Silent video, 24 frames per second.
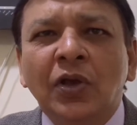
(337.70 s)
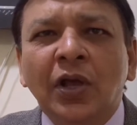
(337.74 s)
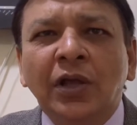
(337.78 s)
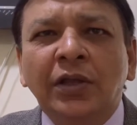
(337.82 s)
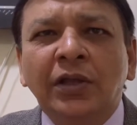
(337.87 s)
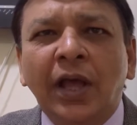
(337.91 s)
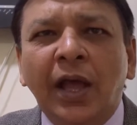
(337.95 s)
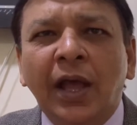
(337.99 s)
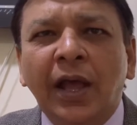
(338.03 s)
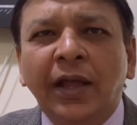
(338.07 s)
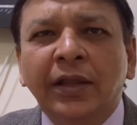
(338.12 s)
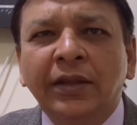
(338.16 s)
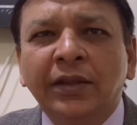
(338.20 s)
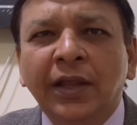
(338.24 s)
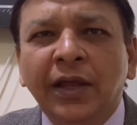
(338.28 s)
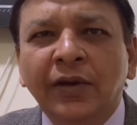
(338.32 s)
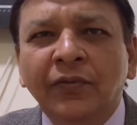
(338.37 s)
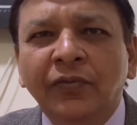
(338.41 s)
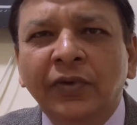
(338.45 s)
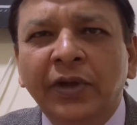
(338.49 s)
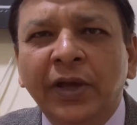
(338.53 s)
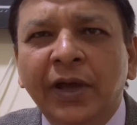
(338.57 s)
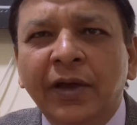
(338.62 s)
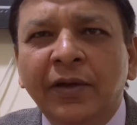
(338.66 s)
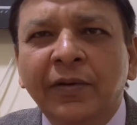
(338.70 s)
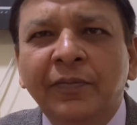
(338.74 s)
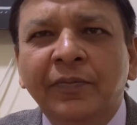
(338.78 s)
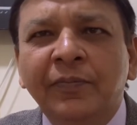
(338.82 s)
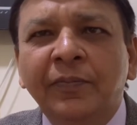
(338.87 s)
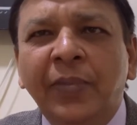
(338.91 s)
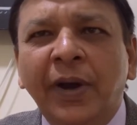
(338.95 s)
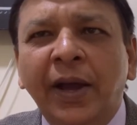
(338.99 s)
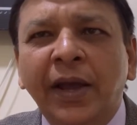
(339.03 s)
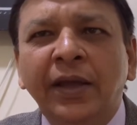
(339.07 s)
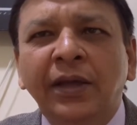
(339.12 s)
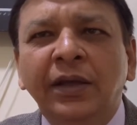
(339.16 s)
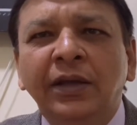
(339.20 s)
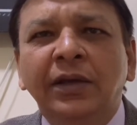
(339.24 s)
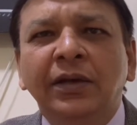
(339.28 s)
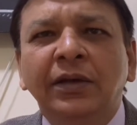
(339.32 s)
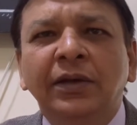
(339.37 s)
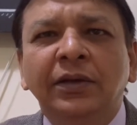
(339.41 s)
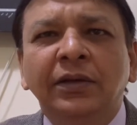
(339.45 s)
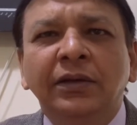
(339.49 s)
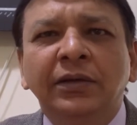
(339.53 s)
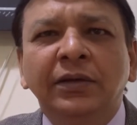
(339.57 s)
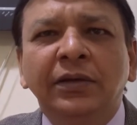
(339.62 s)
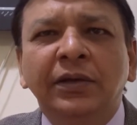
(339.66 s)
And then we have bike,
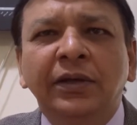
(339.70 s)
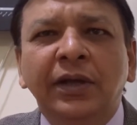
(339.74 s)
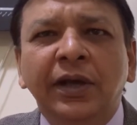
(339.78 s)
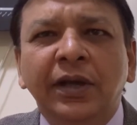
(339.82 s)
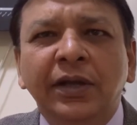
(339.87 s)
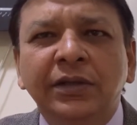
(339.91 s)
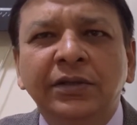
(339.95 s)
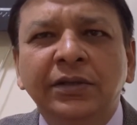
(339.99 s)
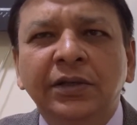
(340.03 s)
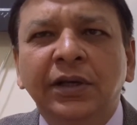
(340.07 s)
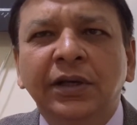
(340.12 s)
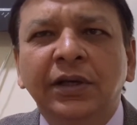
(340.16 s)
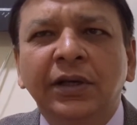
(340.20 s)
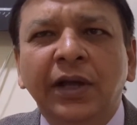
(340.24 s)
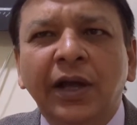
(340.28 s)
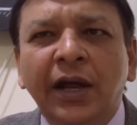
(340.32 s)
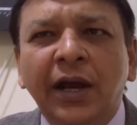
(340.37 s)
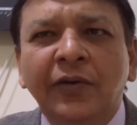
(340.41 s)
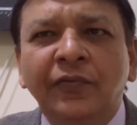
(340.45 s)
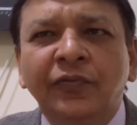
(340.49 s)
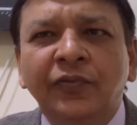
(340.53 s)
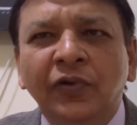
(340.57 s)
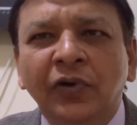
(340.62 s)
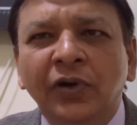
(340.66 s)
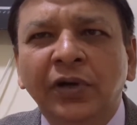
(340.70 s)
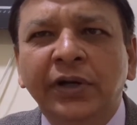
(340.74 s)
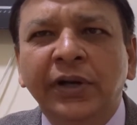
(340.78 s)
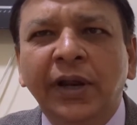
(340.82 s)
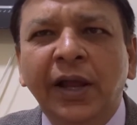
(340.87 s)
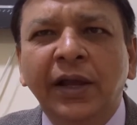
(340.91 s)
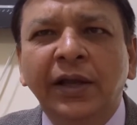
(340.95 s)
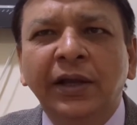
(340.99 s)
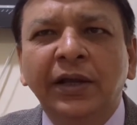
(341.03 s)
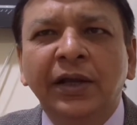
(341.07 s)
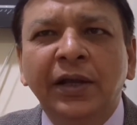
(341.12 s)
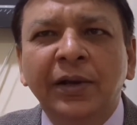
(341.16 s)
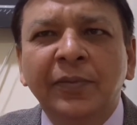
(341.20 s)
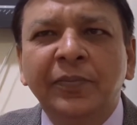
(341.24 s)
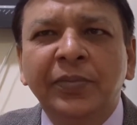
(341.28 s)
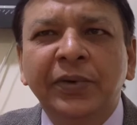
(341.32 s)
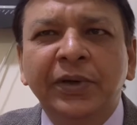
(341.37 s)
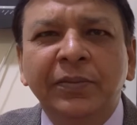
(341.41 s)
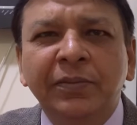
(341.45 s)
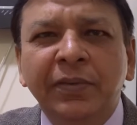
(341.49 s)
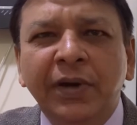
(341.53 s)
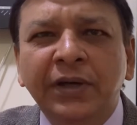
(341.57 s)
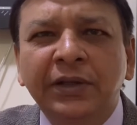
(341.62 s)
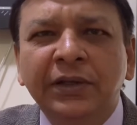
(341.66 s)
engine and fuel tank
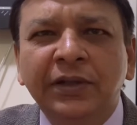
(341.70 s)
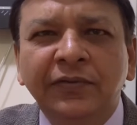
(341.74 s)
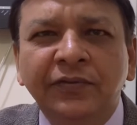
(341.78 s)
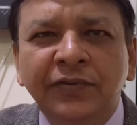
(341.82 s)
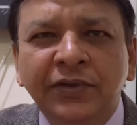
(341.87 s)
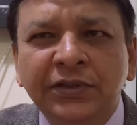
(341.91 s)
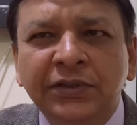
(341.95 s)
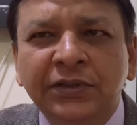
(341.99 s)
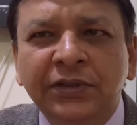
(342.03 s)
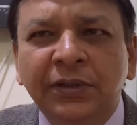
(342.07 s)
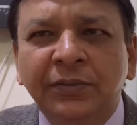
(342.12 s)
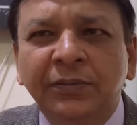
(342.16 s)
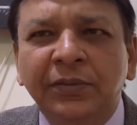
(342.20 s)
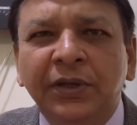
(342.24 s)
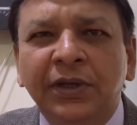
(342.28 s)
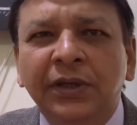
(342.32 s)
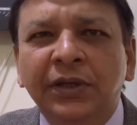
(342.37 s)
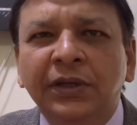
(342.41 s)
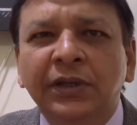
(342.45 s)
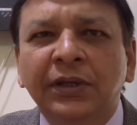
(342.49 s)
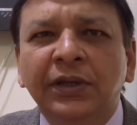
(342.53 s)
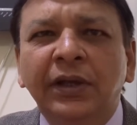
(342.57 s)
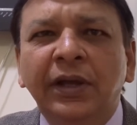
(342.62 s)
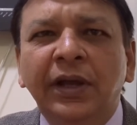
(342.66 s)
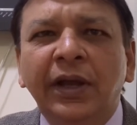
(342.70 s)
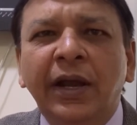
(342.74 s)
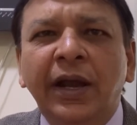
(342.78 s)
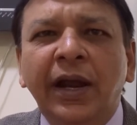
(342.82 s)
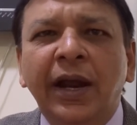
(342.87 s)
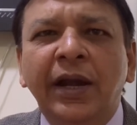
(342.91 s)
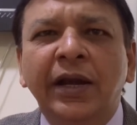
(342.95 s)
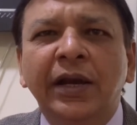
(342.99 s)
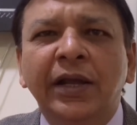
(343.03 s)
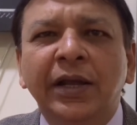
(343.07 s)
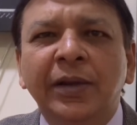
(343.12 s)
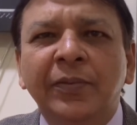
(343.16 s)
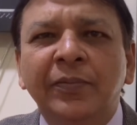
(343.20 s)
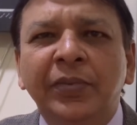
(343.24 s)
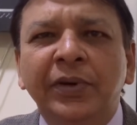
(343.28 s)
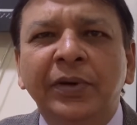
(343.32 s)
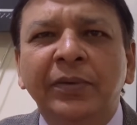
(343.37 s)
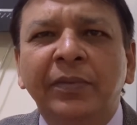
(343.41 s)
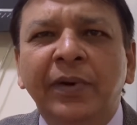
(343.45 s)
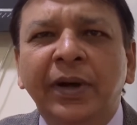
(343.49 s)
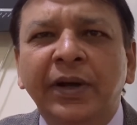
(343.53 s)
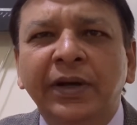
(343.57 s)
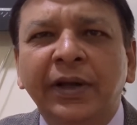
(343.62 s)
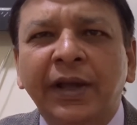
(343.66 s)
implement the visitable and
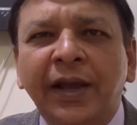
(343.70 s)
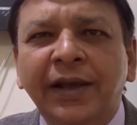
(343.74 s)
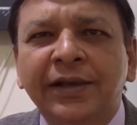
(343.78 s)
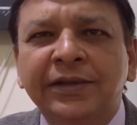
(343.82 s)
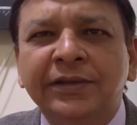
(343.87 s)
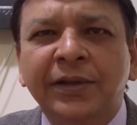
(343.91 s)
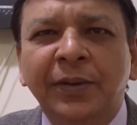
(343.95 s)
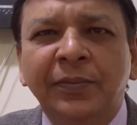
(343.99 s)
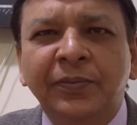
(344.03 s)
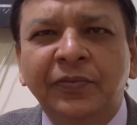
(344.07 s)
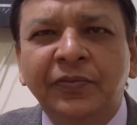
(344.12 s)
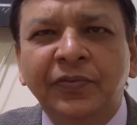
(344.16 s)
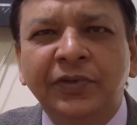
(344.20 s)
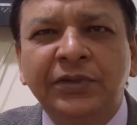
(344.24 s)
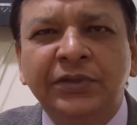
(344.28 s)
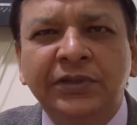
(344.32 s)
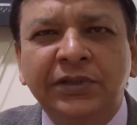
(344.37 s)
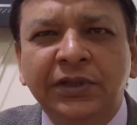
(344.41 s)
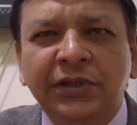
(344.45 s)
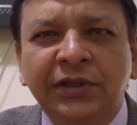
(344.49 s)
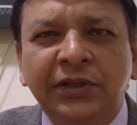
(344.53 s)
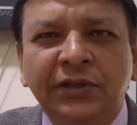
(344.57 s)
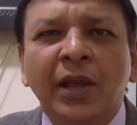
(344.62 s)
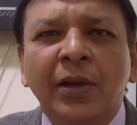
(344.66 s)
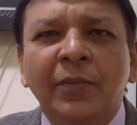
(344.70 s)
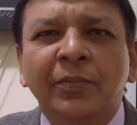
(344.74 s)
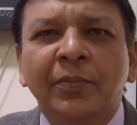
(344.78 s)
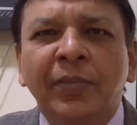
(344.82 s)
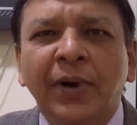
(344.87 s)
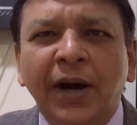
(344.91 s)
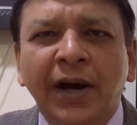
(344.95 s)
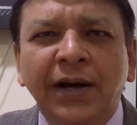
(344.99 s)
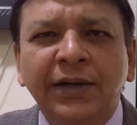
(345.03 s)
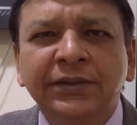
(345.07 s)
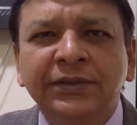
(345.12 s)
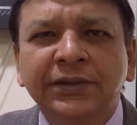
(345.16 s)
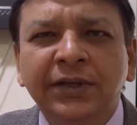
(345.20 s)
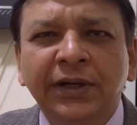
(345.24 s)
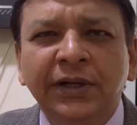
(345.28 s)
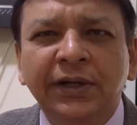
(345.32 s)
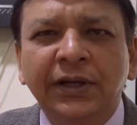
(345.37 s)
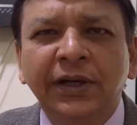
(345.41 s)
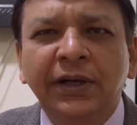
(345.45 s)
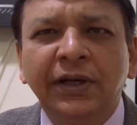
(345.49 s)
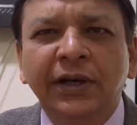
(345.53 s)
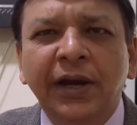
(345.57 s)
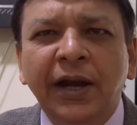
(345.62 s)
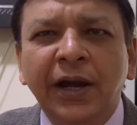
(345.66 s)
implement accept visitor. Parts
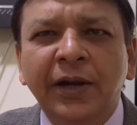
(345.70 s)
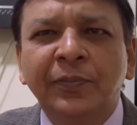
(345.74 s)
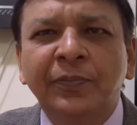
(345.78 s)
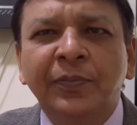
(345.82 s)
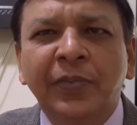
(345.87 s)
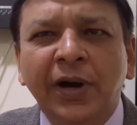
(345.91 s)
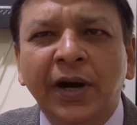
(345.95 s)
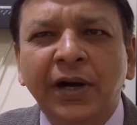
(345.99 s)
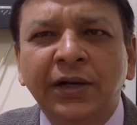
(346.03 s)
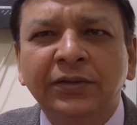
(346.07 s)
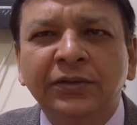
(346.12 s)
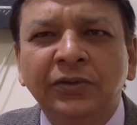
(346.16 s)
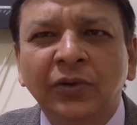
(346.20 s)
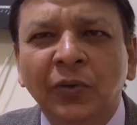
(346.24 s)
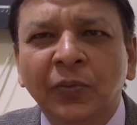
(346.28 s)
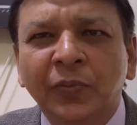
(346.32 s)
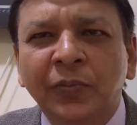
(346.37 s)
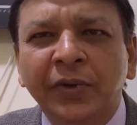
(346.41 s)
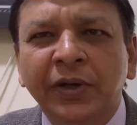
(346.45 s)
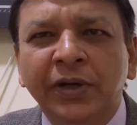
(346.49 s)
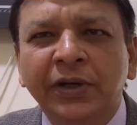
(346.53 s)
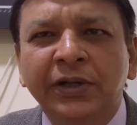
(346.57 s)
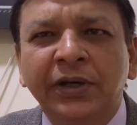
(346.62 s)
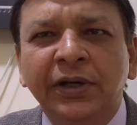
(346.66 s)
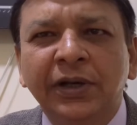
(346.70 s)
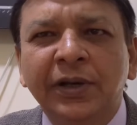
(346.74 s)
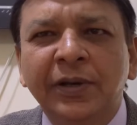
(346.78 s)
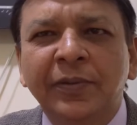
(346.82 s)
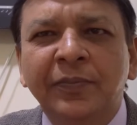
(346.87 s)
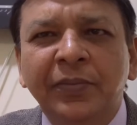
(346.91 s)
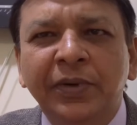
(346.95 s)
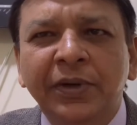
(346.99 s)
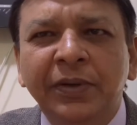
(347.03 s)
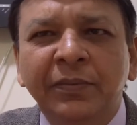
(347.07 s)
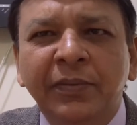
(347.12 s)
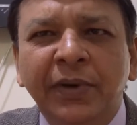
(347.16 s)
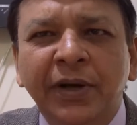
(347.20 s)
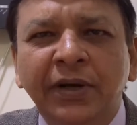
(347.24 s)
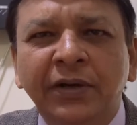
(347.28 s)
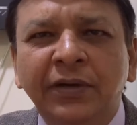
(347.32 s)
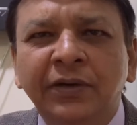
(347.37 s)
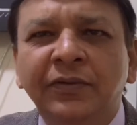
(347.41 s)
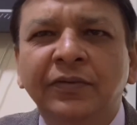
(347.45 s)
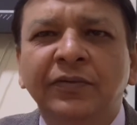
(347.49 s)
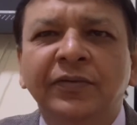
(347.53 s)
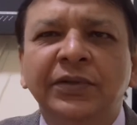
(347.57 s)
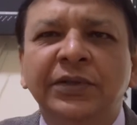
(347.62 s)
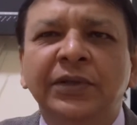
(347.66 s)
checker and parts operator implement
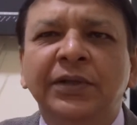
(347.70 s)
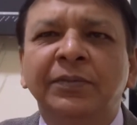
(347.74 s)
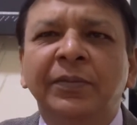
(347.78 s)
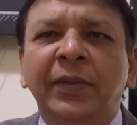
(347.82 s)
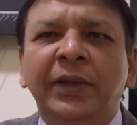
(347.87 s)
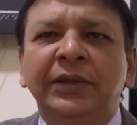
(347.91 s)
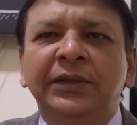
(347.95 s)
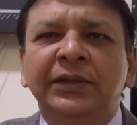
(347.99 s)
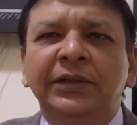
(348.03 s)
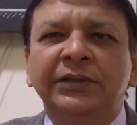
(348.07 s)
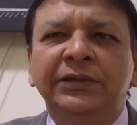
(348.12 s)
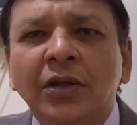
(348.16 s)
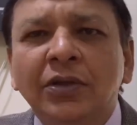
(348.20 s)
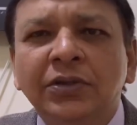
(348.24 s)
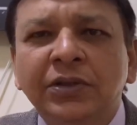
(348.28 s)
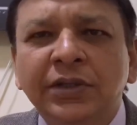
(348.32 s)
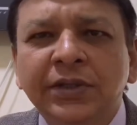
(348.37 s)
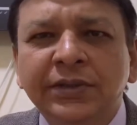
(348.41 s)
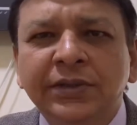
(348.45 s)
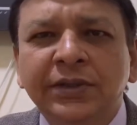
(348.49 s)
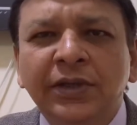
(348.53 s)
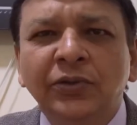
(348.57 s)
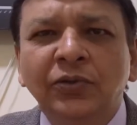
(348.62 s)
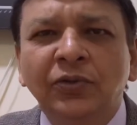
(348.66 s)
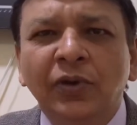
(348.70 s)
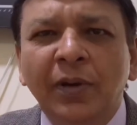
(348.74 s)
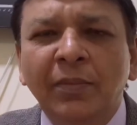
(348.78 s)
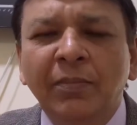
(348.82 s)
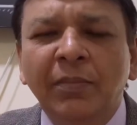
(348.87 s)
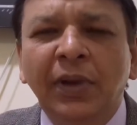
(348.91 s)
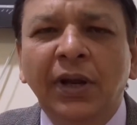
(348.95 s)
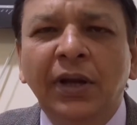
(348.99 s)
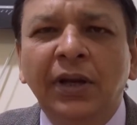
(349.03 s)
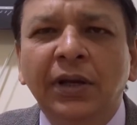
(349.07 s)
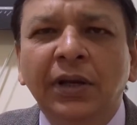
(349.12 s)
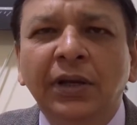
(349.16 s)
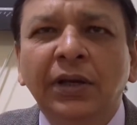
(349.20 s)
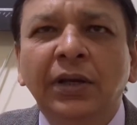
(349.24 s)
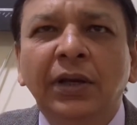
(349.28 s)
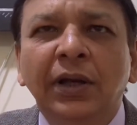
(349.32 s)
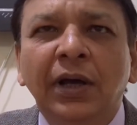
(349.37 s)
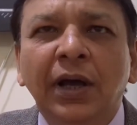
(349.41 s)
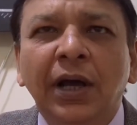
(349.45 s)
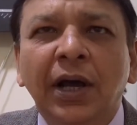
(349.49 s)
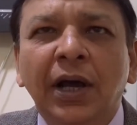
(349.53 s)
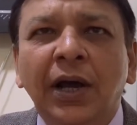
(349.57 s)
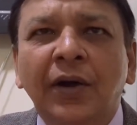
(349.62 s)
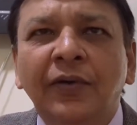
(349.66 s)
visit methods. This is the UML
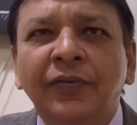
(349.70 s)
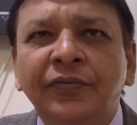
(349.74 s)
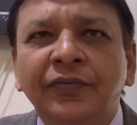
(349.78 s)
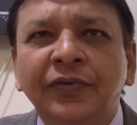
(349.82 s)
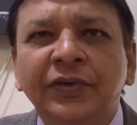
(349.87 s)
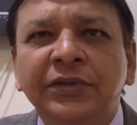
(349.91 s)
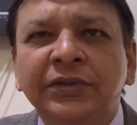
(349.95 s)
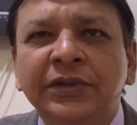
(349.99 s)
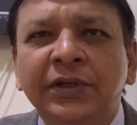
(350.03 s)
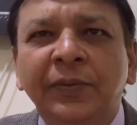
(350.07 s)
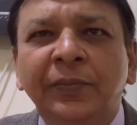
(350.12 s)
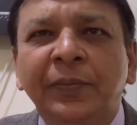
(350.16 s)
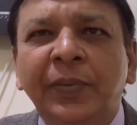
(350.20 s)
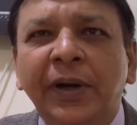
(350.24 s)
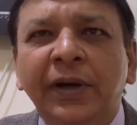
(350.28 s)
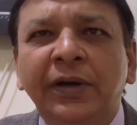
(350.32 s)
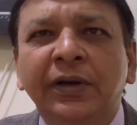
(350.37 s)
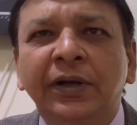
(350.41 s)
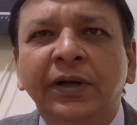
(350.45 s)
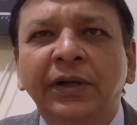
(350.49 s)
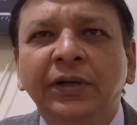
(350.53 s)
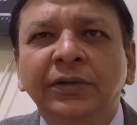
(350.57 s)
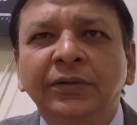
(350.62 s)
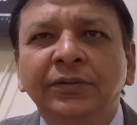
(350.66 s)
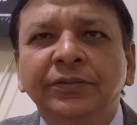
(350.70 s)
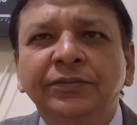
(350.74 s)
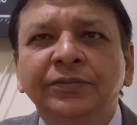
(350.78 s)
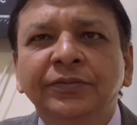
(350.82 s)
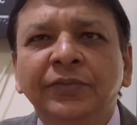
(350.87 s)
of visitor pattern.